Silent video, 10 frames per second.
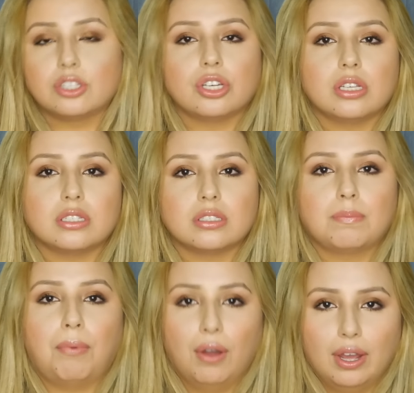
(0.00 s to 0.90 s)
just
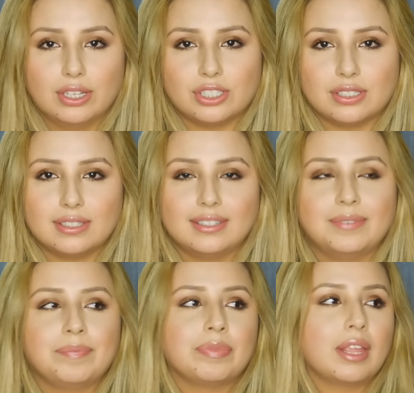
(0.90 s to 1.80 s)
push.
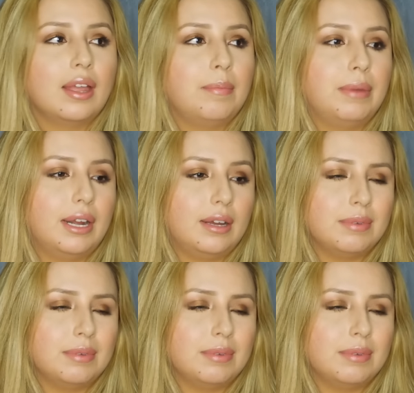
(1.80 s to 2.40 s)
But